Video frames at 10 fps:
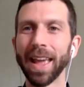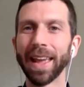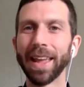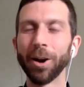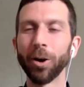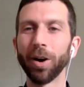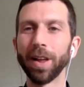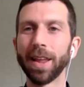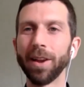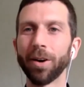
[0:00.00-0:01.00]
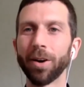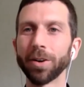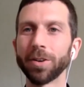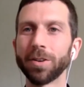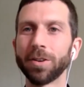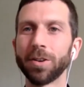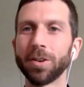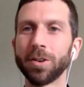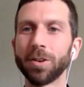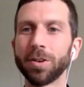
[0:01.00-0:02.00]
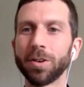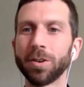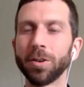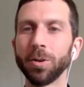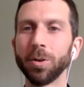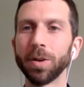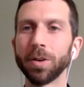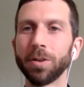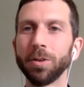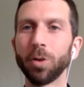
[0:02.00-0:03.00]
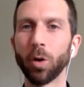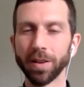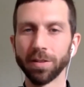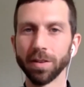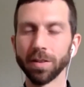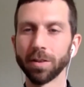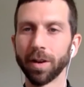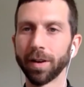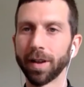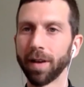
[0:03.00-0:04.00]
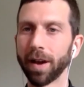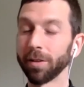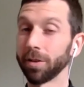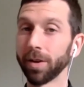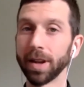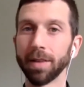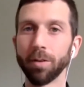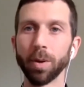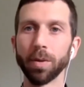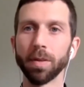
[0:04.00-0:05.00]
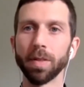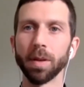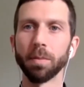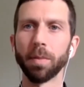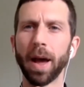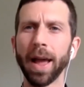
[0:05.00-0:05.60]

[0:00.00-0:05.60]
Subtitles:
Here are two questions. So I'll just go ahead and give you both of them.